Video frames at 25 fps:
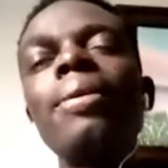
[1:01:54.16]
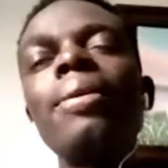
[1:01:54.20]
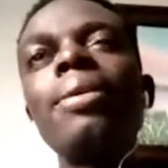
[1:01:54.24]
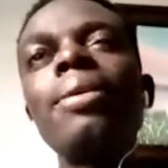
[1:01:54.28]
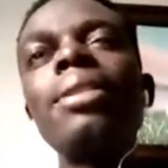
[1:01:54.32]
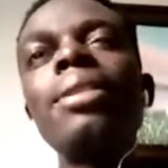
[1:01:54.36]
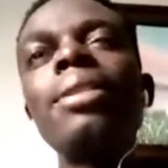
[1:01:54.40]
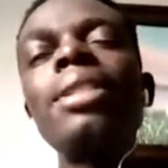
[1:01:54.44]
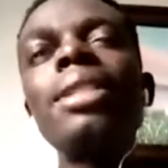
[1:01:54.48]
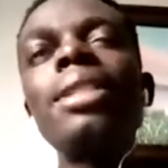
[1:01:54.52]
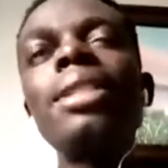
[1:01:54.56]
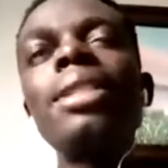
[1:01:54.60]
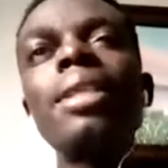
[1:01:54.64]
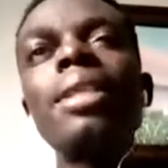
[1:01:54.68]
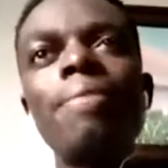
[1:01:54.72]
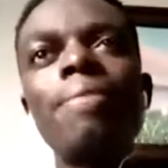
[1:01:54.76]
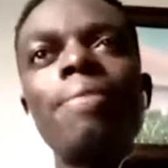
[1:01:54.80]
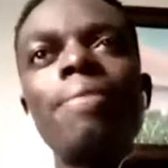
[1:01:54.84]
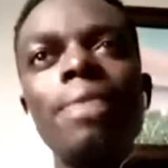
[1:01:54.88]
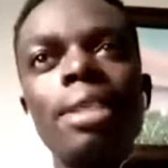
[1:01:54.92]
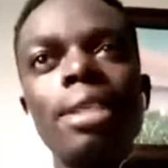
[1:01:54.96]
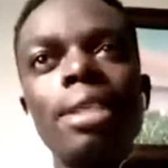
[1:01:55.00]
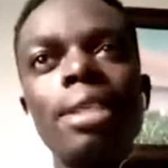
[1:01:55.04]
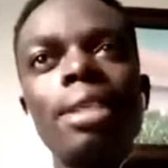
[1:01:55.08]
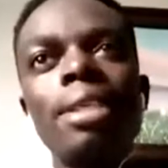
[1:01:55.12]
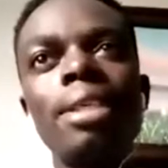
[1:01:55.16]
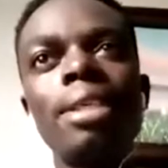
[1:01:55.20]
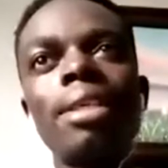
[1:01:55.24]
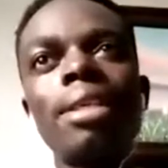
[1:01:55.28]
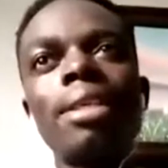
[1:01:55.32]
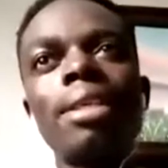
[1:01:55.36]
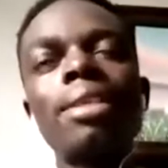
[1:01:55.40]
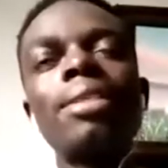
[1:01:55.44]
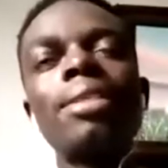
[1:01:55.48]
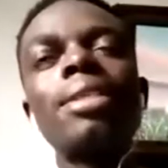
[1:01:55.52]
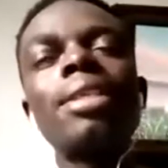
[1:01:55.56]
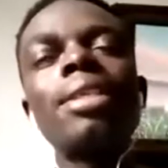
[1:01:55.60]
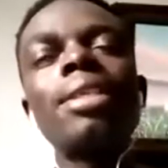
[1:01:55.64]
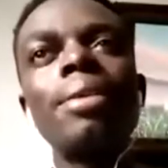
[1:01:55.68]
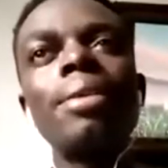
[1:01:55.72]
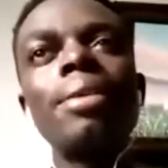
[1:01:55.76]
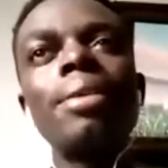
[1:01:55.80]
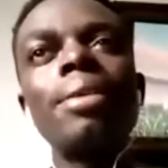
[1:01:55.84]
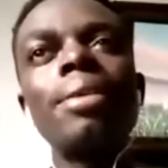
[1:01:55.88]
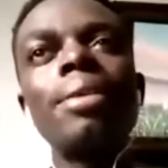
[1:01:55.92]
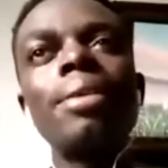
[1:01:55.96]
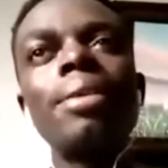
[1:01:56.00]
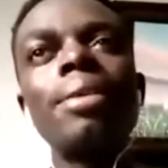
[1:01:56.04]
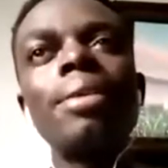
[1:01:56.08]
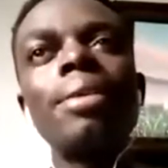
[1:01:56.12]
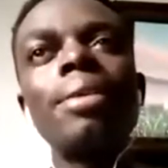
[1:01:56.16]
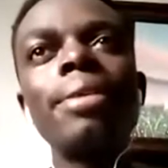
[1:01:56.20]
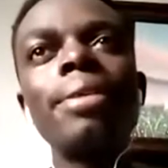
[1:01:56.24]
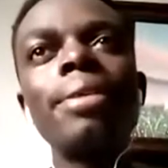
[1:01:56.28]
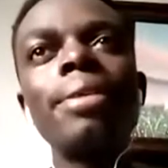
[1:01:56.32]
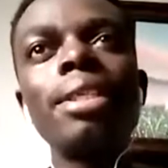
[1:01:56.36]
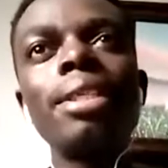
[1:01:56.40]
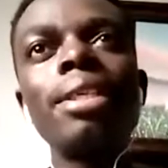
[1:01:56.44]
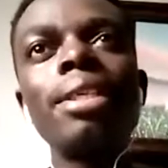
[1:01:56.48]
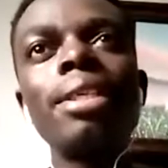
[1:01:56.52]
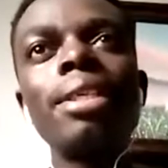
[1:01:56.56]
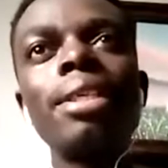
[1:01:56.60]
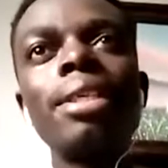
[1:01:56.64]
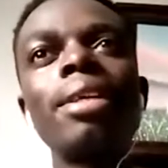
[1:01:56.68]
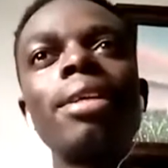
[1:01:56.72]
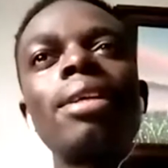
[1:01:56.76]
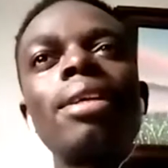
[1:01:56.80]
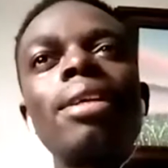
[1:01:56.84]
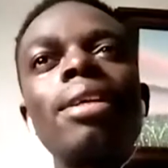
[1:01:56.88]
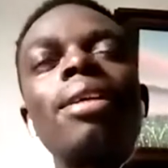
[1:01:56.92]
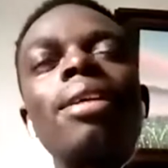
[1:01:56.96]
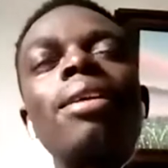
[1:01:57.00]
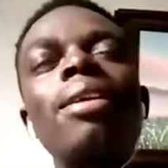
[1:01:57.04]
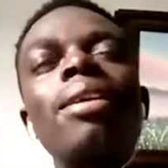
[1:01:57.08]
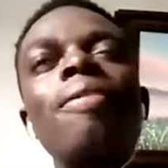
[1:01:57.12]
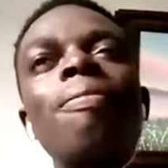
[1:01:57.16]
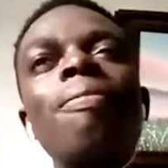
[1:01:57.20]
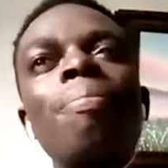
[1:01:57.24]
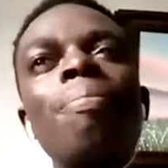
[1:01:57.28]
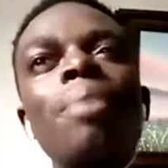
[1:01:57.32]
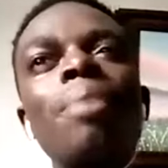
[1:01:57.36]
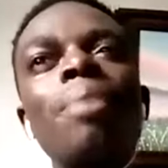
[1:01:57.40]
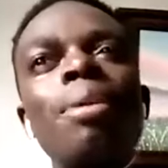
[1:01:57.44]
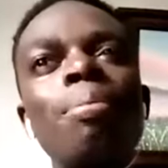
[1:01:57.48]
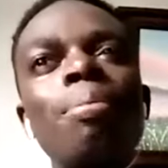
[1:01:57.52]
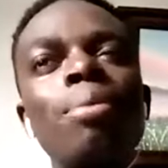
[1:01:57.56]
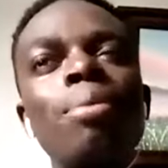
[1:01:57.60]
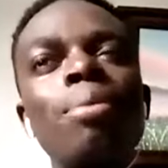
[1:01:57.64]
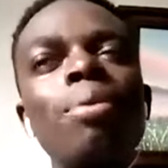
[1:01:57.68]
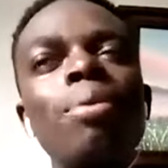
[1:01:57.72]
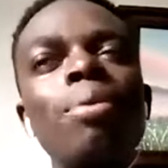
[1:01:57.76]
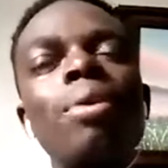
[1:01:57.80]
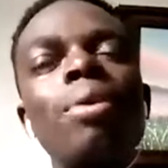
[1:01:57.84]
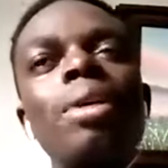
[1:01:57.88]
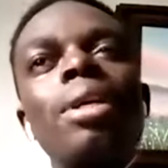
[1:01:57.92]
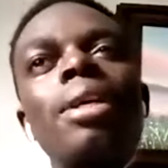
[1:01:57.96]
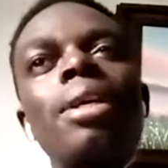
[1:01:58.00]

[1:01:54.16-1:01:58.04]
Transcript: safety and security of people